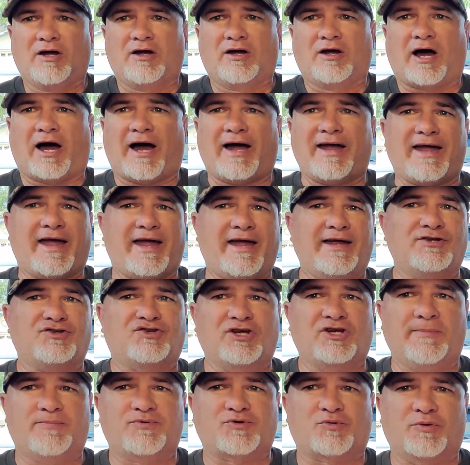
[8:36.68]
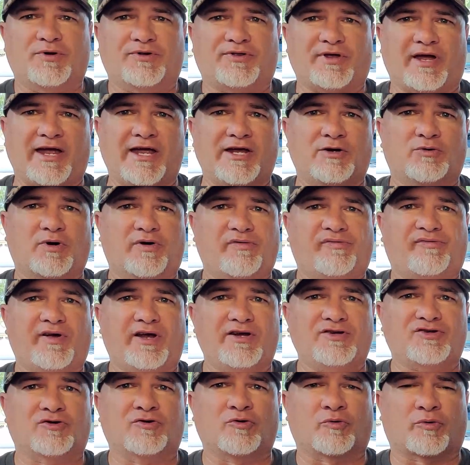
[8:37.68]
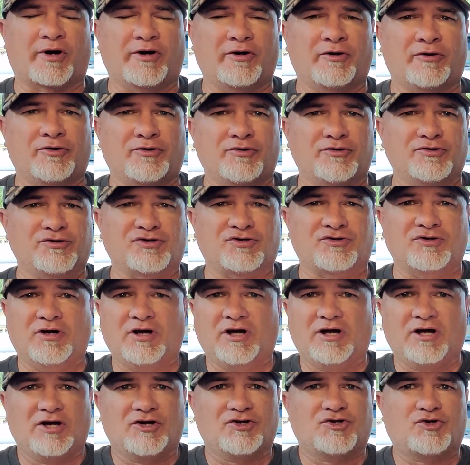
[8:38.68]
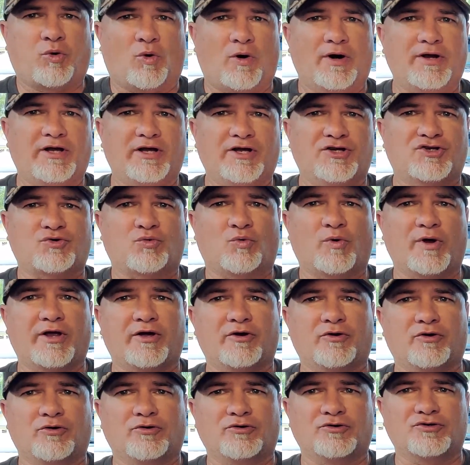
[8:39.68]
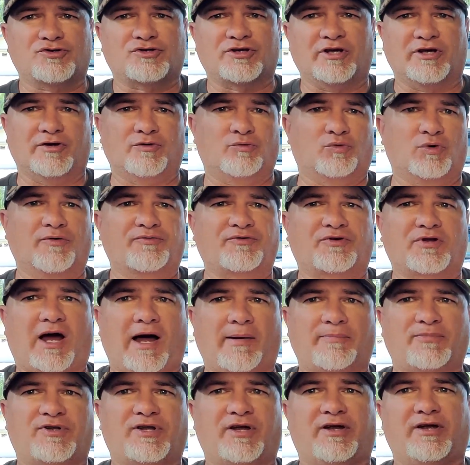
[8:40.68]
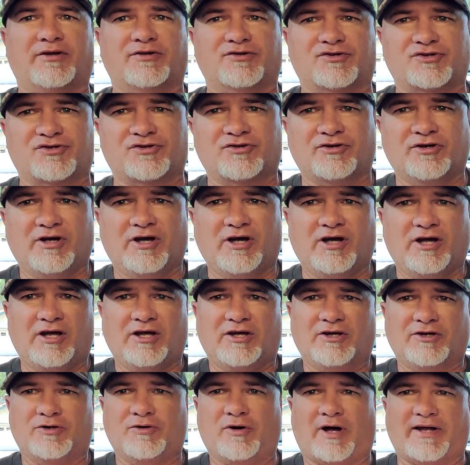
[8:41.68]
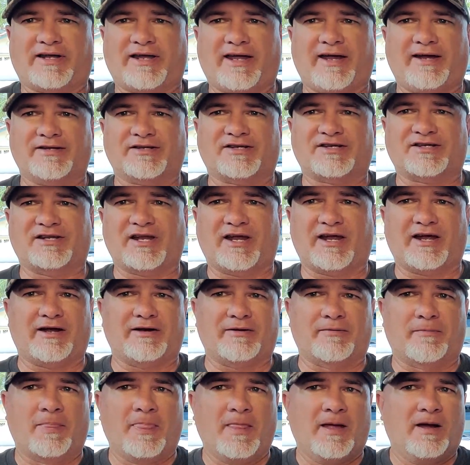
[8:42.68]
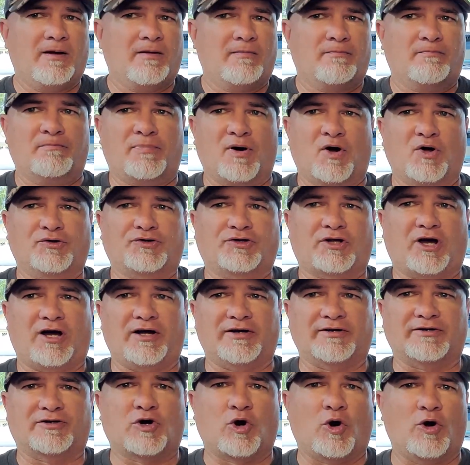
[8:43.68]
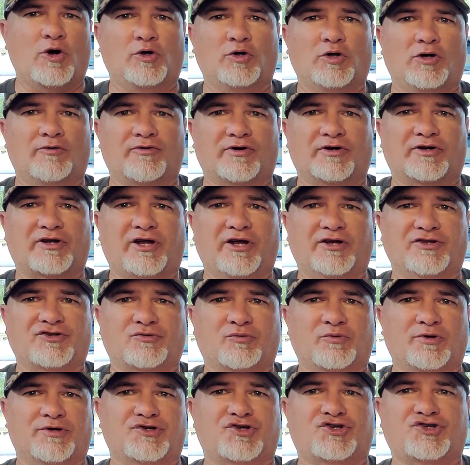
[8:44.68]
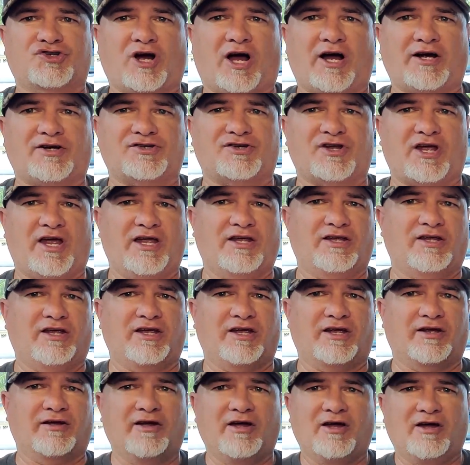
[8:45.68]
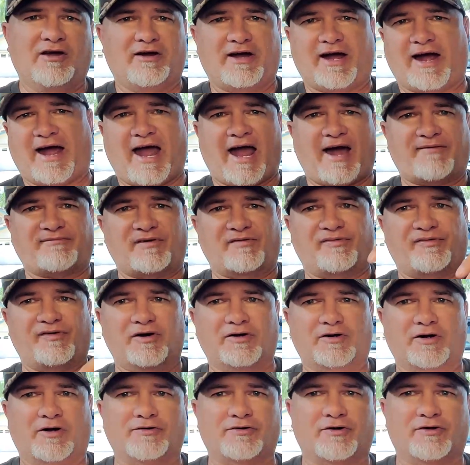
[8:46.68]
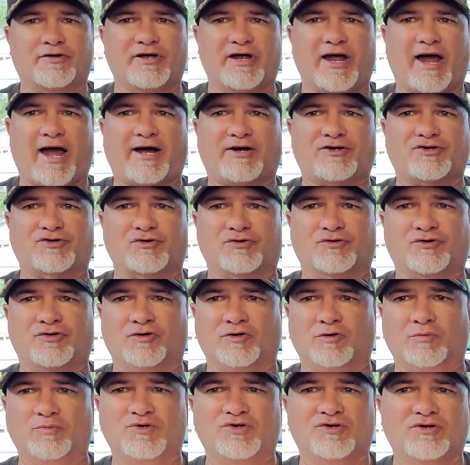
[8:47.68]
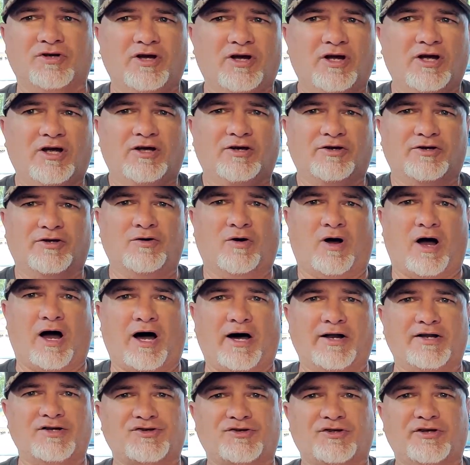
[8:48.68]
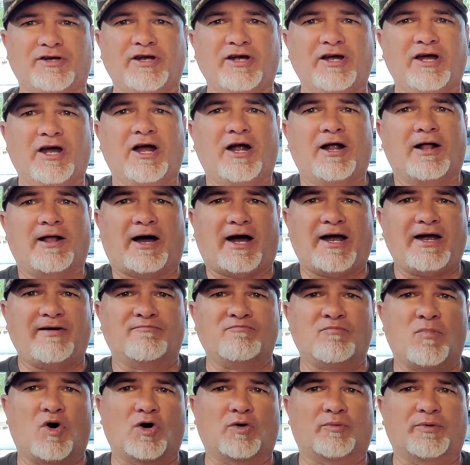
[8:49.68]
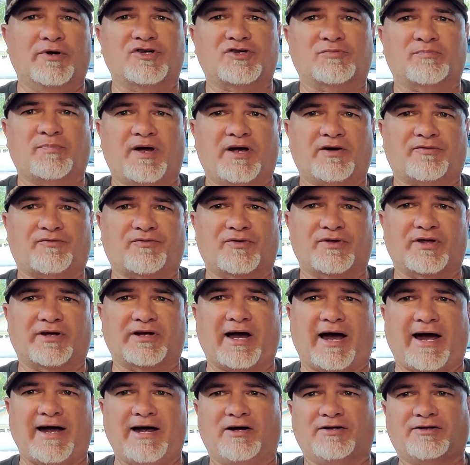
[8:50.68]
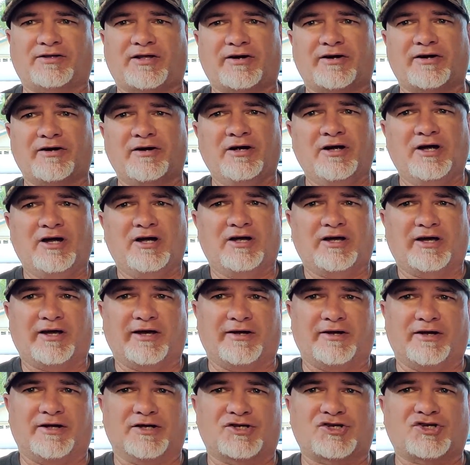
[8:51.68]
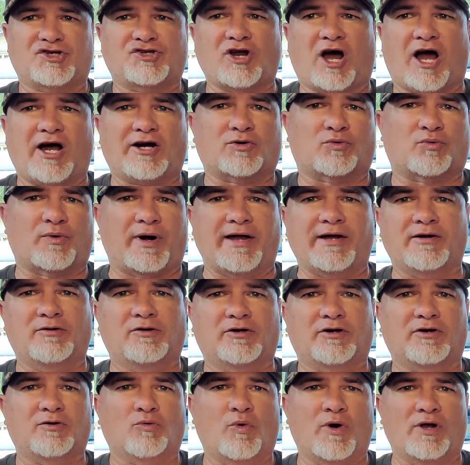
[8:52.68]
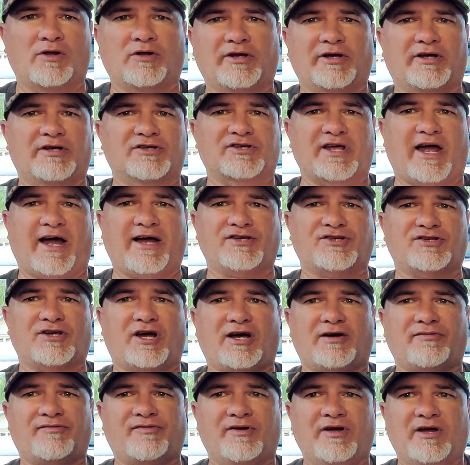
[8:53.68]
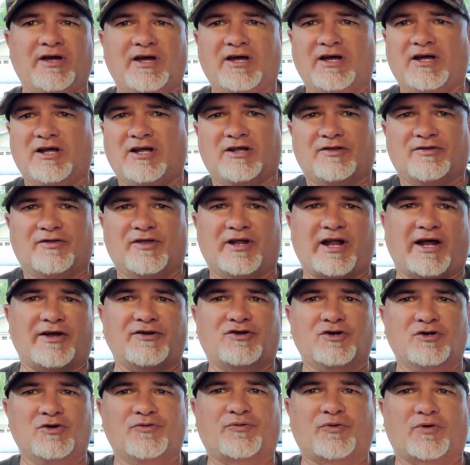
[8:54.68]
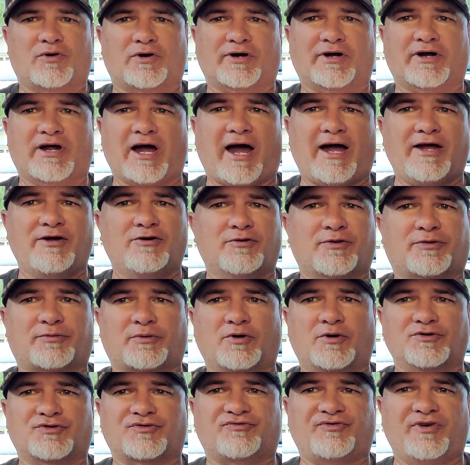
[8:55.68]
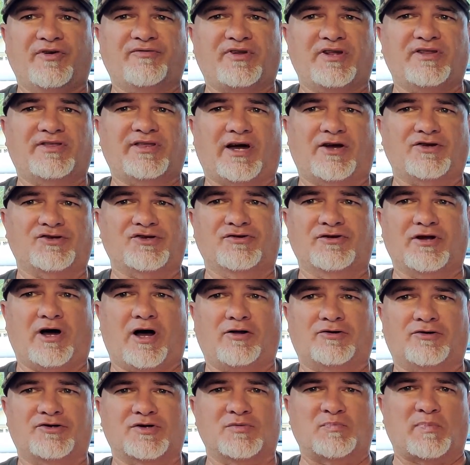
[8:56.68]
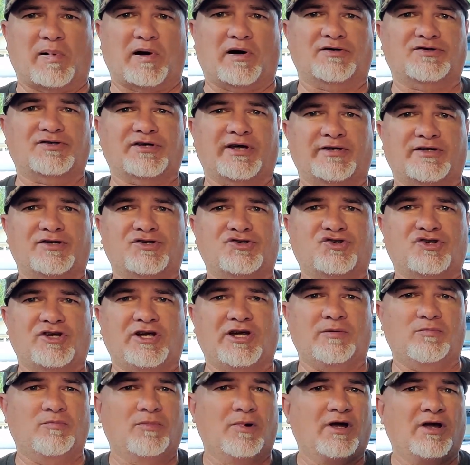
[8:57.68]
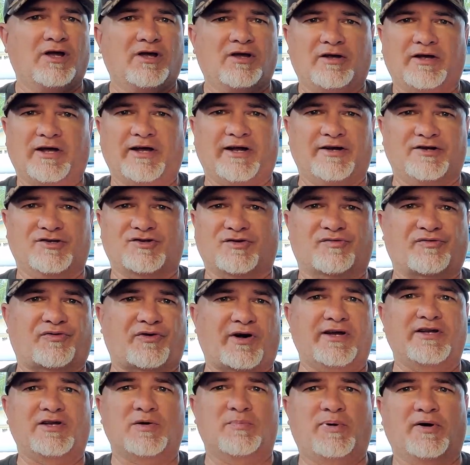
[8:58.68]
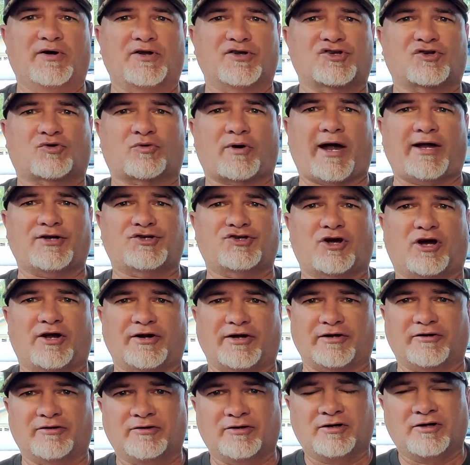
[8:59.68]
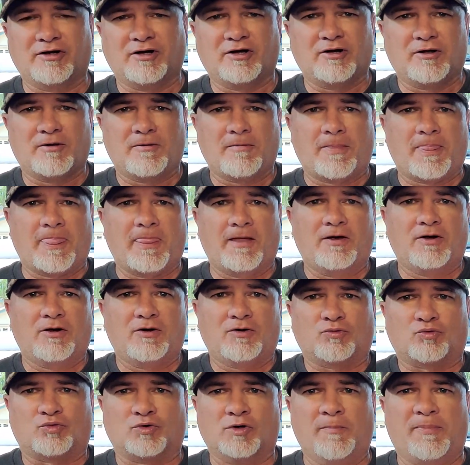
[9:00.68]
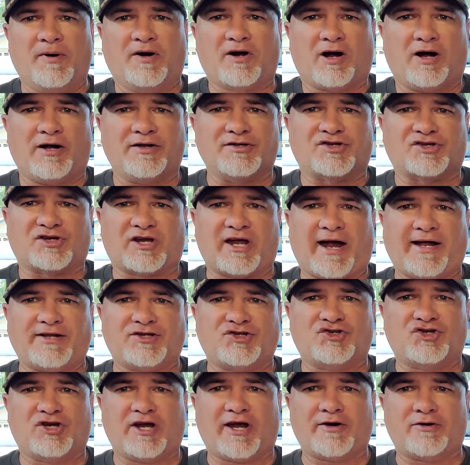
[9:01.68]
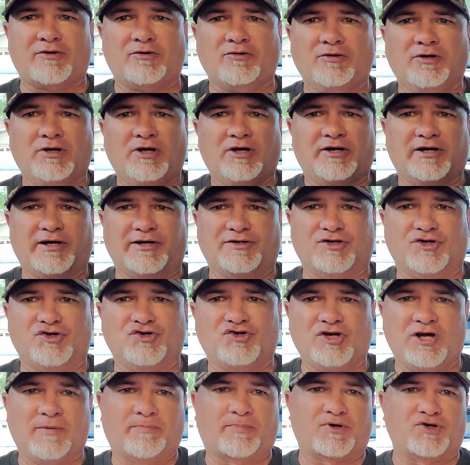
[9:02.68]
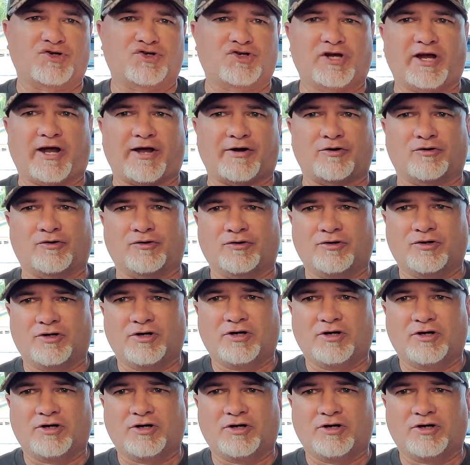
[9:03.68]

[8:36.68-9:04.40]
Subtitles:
I hate Jeeps with angry-faced grills, 20-inch wheels, and rooftop tents. You know, I can't stand bolt-on coilover kits with shocks hanging a half a foot under the axle tubes. You know, honestly, I have more respect for the guy out there in a stock Wrangler wheeling his ass off than I do for a guy who throws $50,000 in parts at his Jeep and is afraid to put a scratch on it. Rubicon Cats channel is a Jeepers channel.